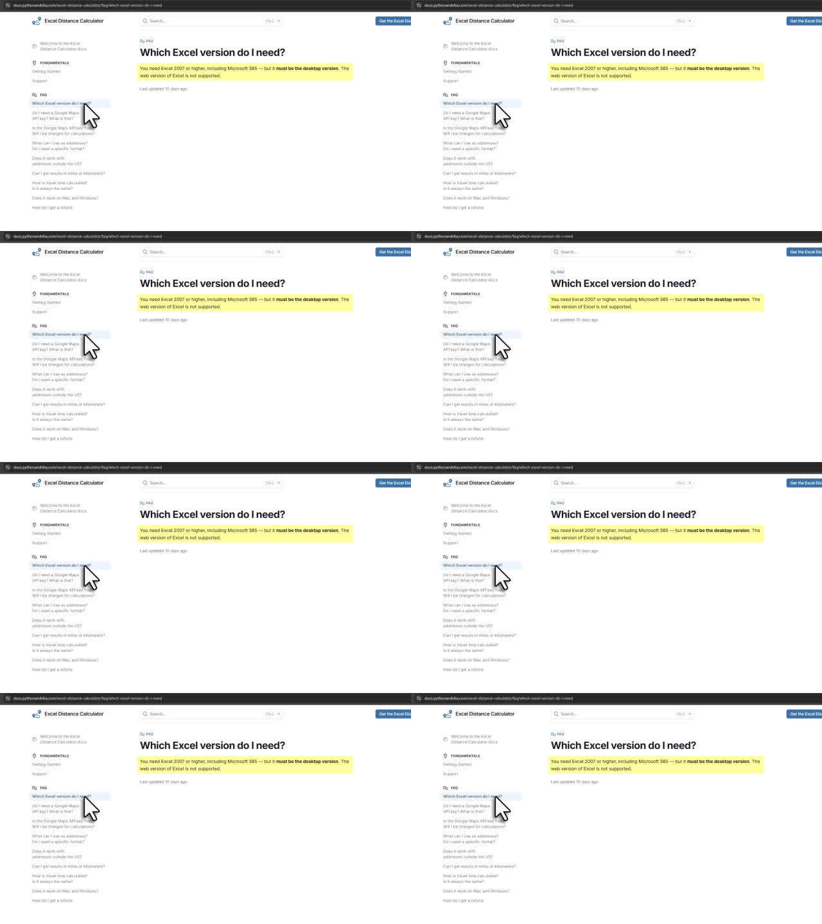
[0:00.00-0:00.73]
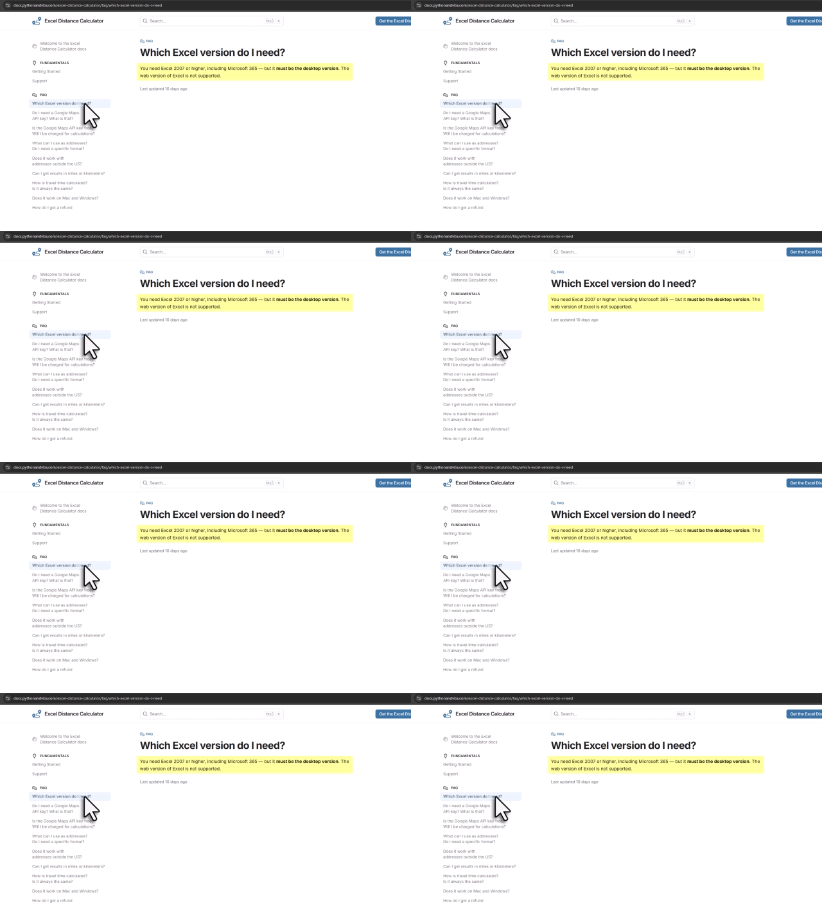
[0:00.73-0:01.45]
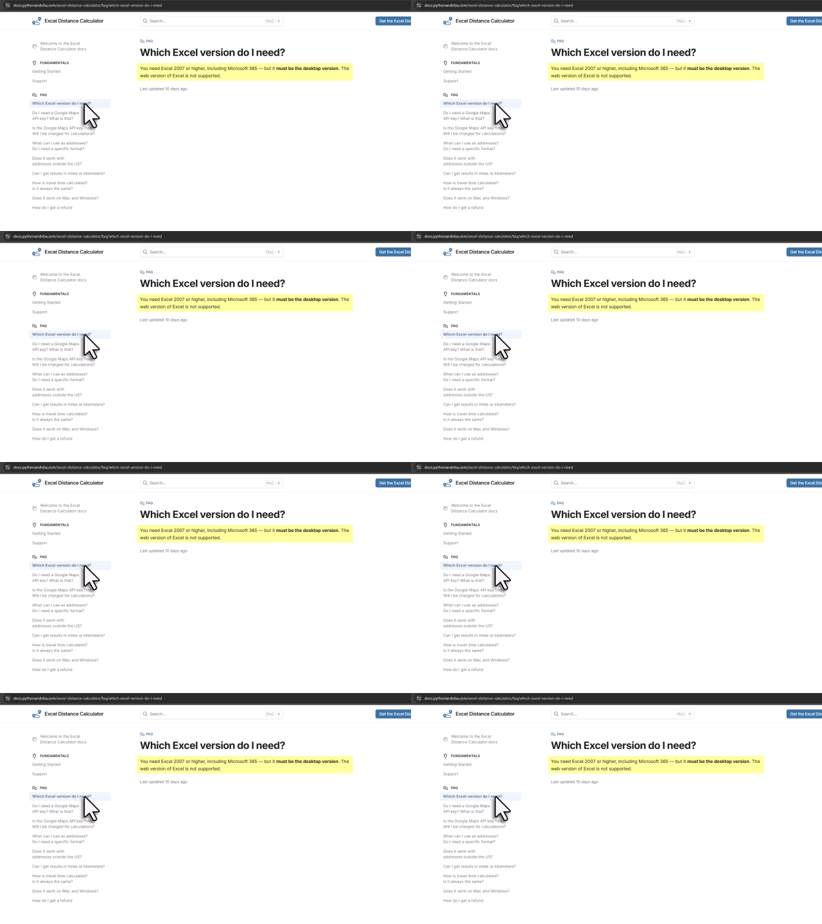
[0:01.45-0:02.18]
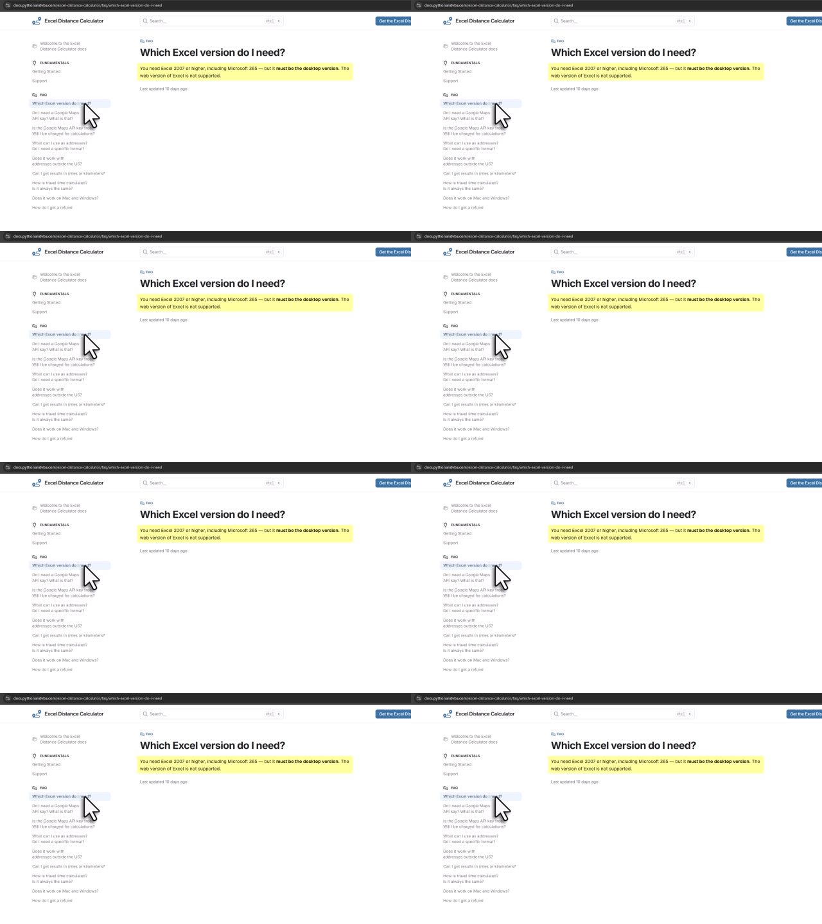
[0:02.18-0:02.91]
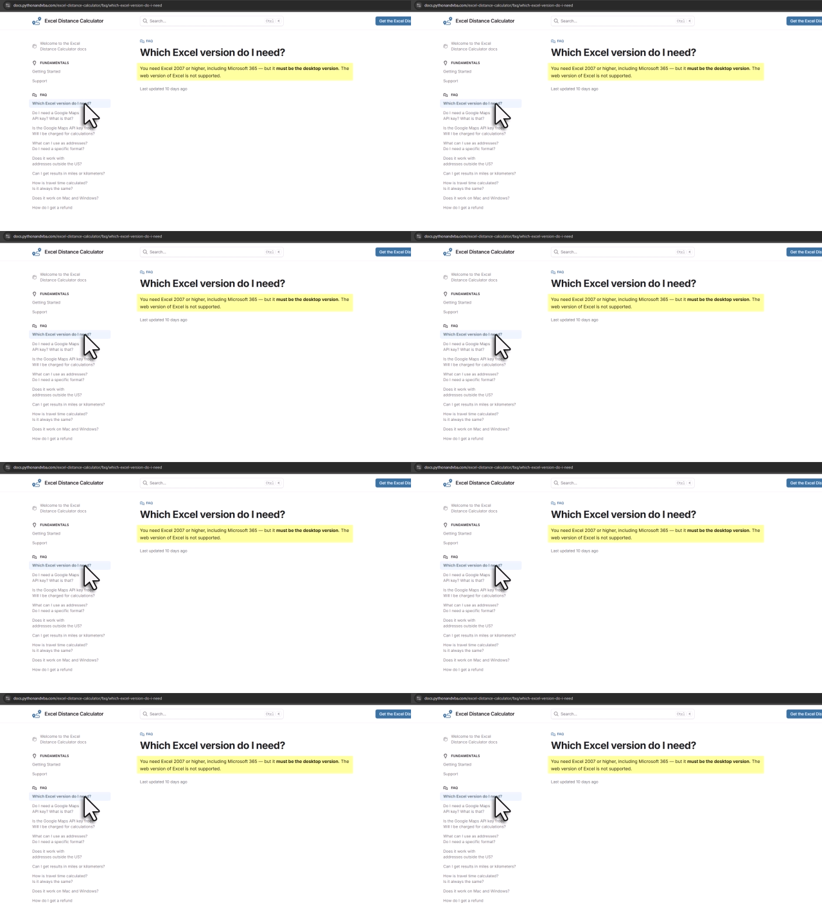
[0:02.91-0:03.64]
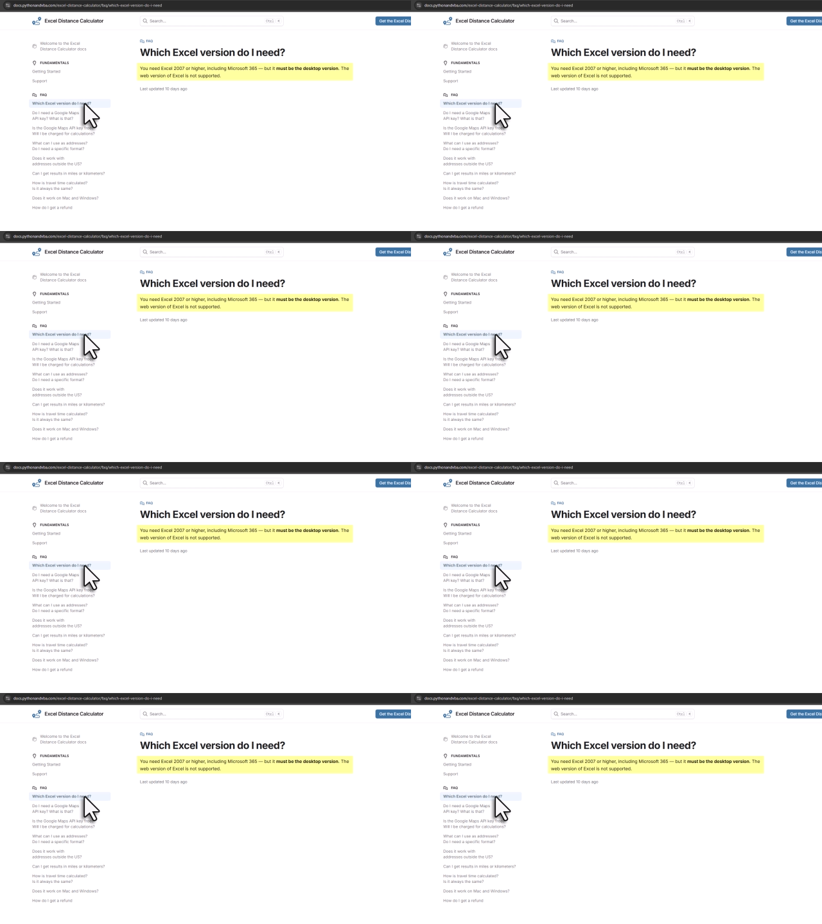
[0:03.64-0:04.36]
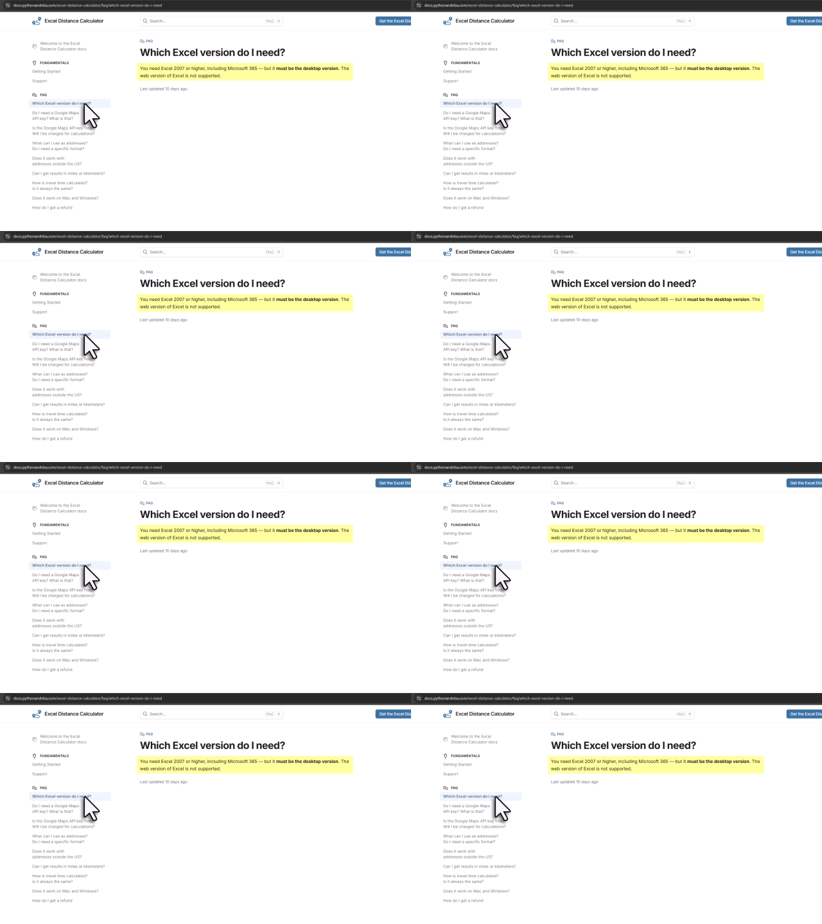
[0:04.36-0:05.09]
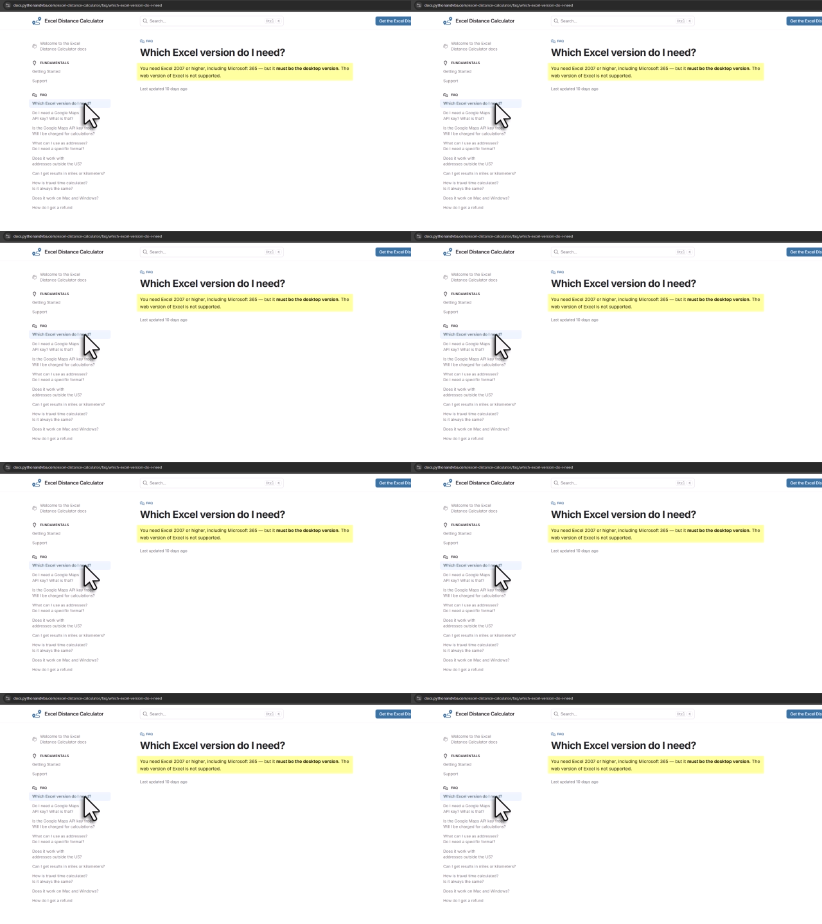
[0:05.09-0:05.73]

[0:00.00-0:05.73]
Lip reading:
(no speaker visible)